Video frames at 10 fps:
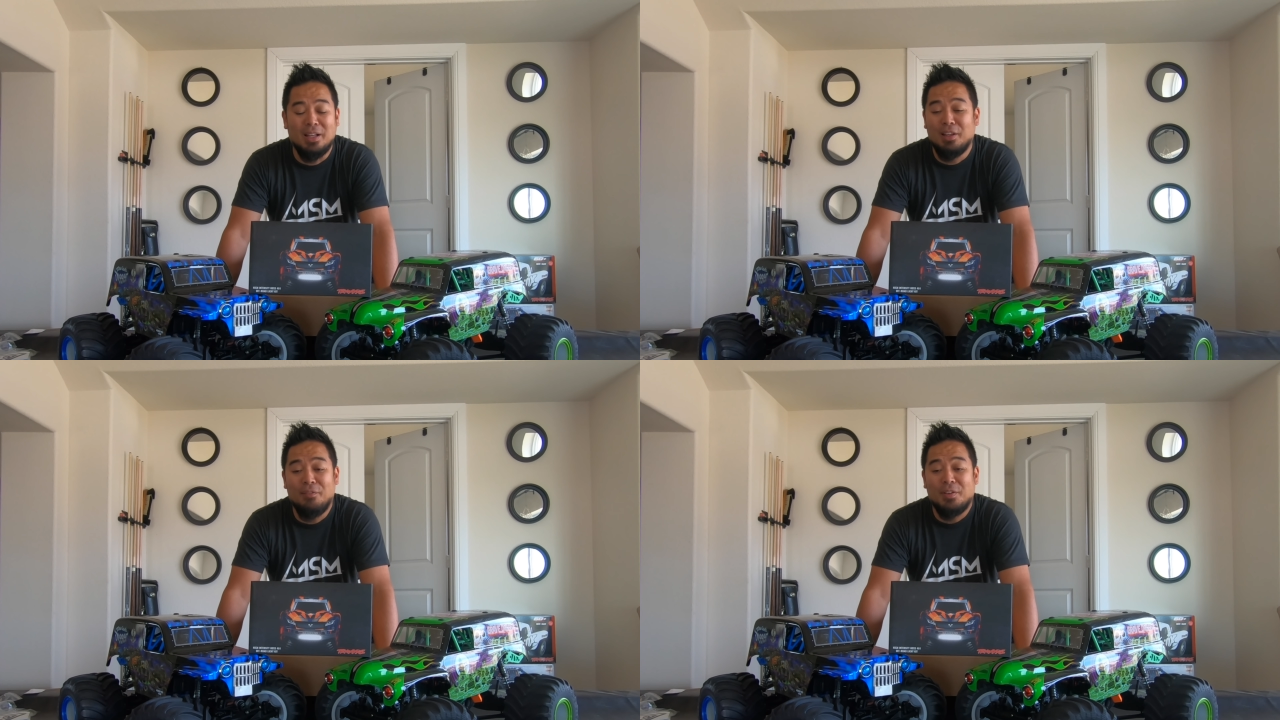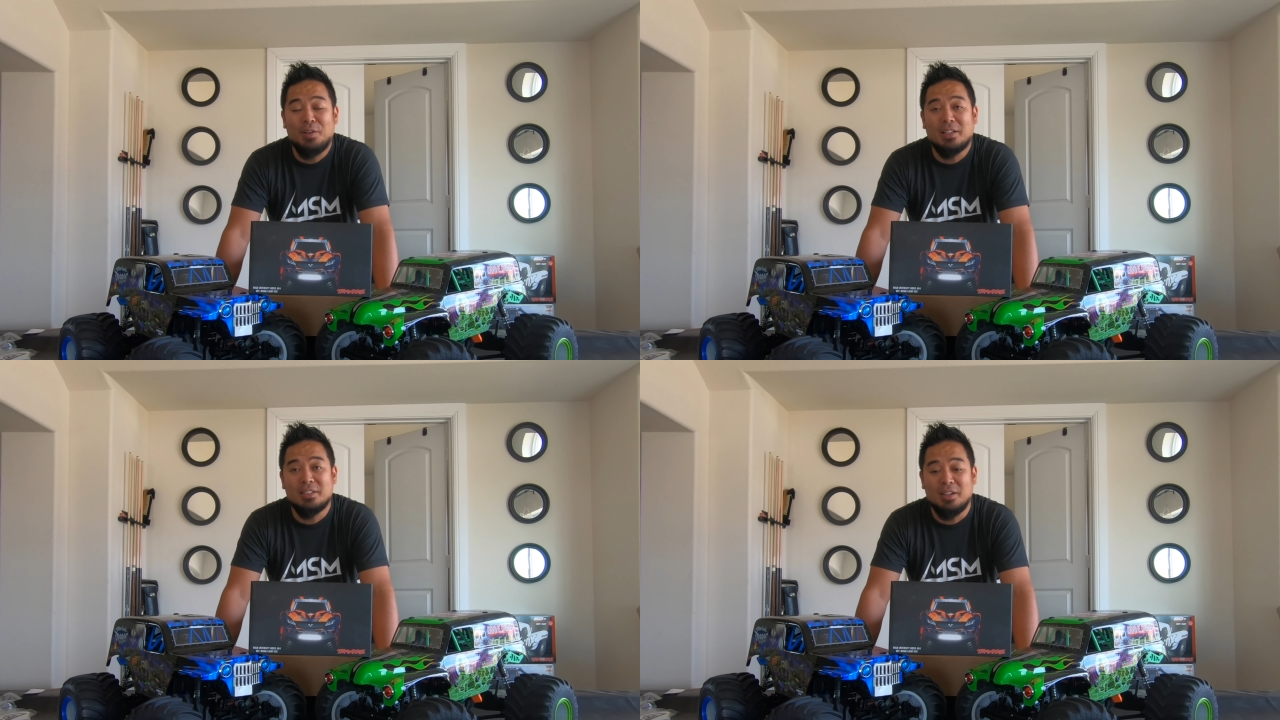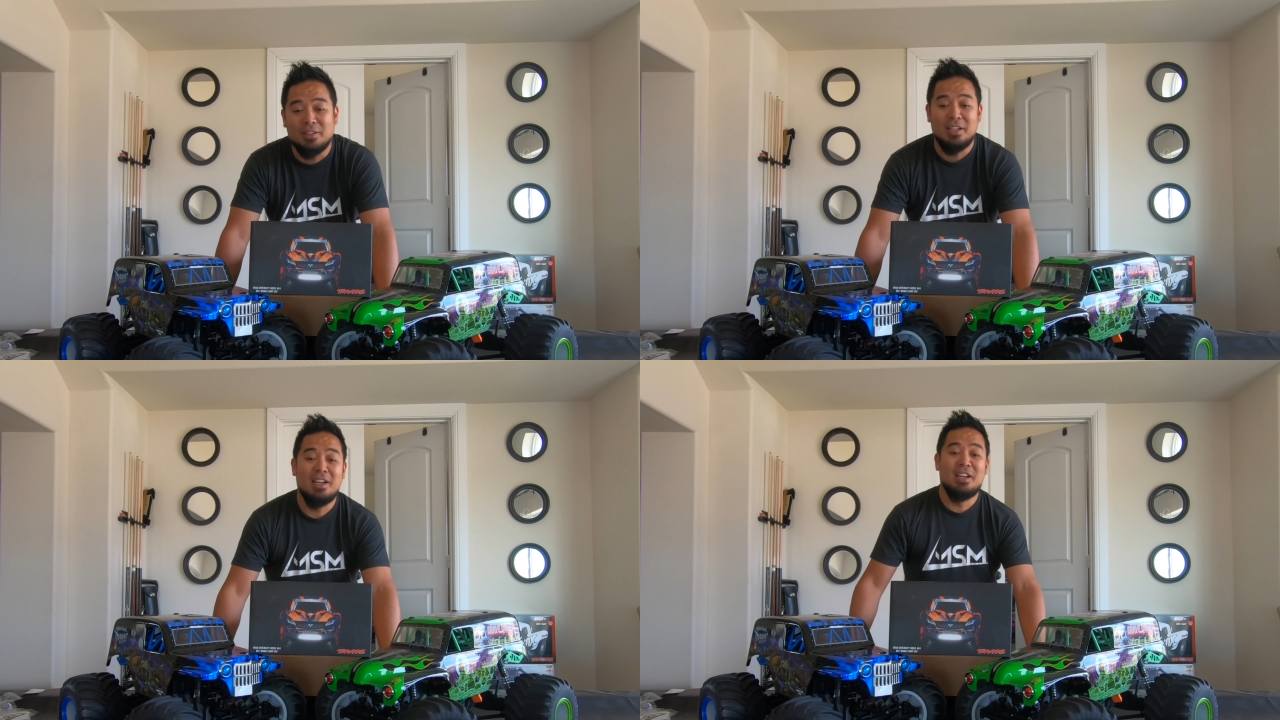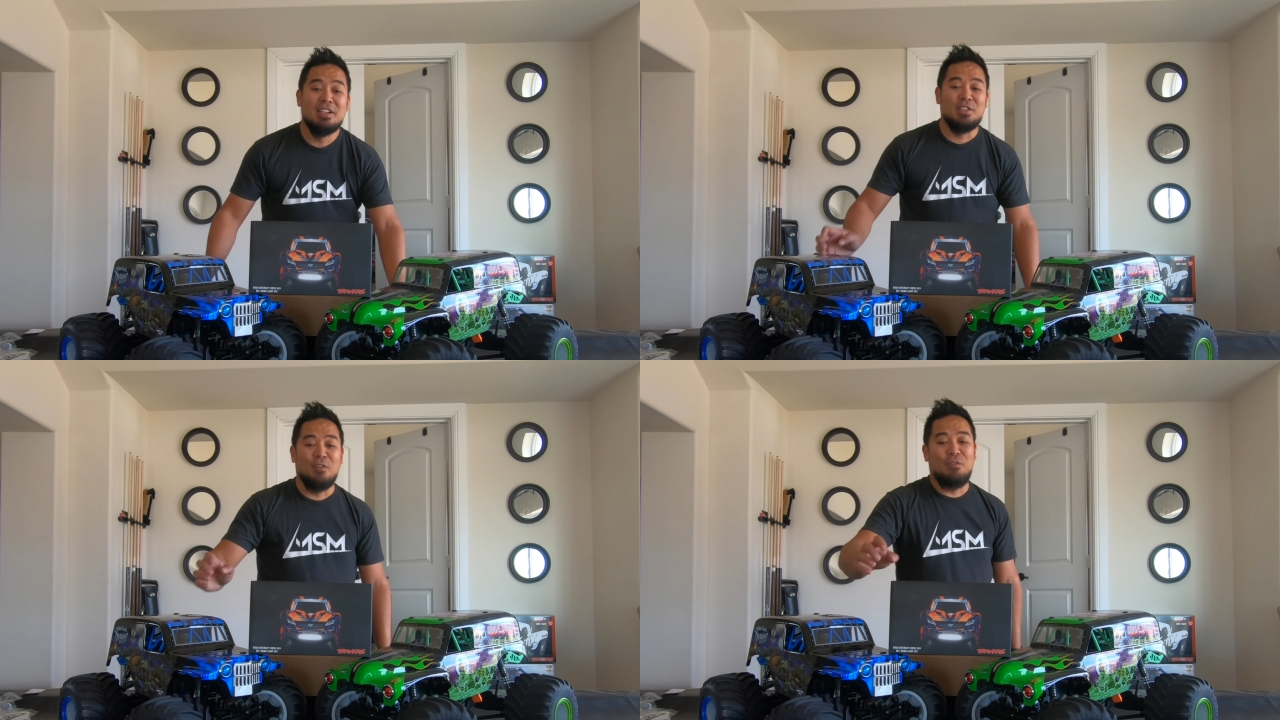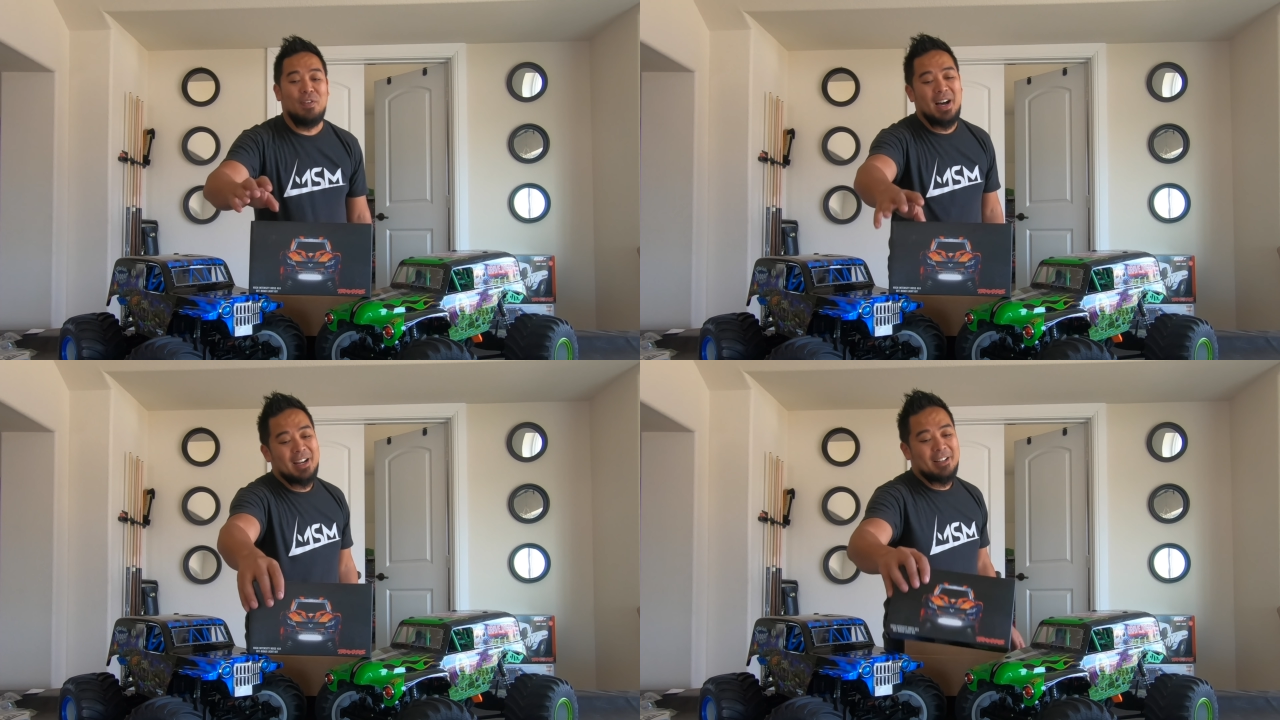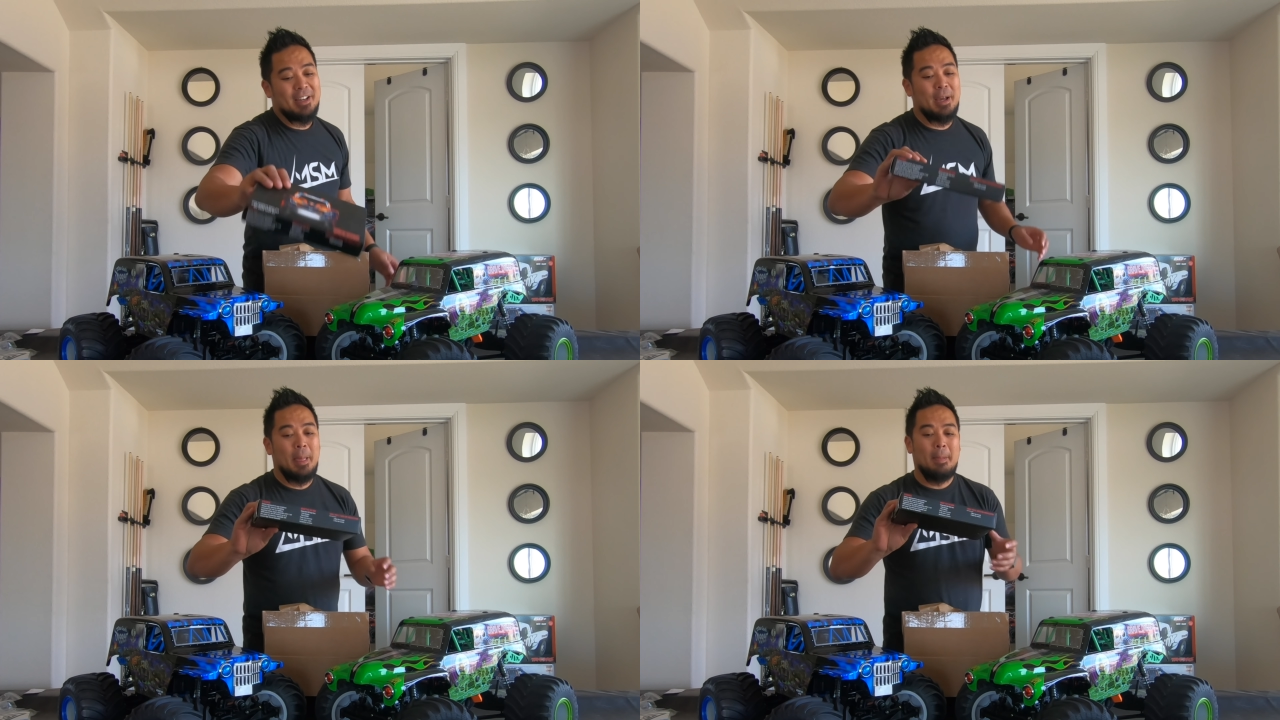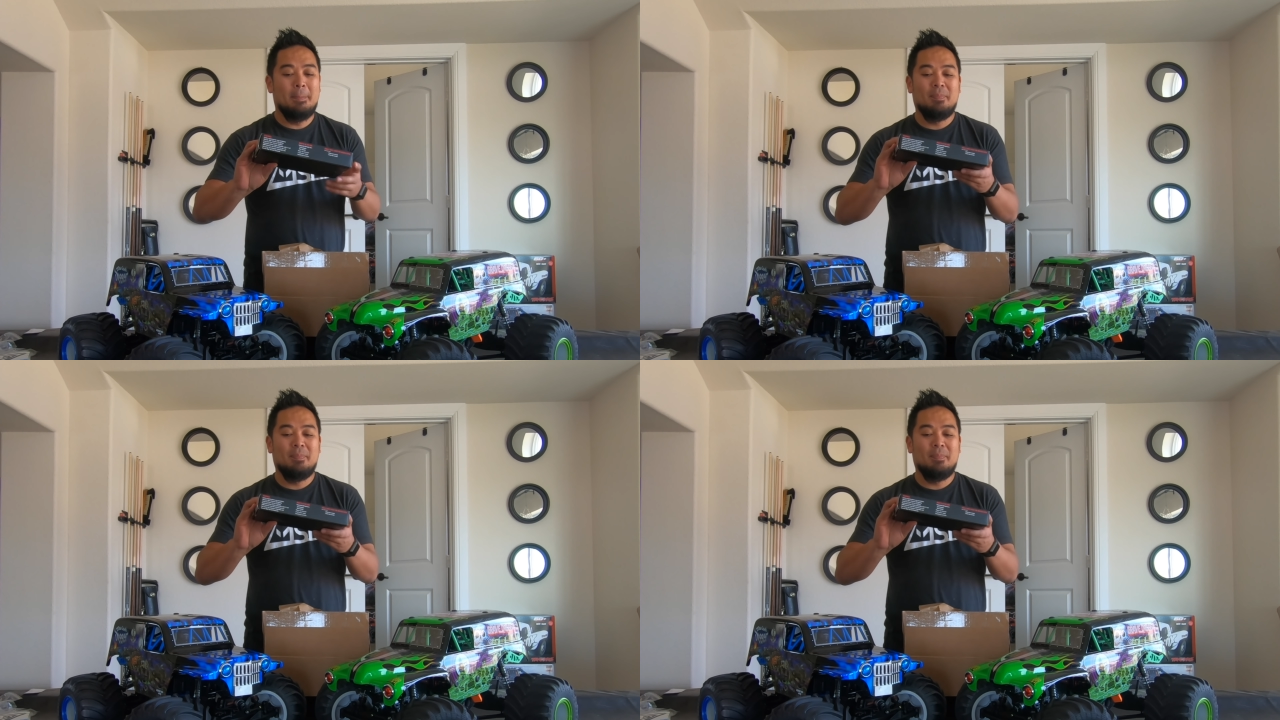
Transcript: I love the Traxxas Hoss. So finally,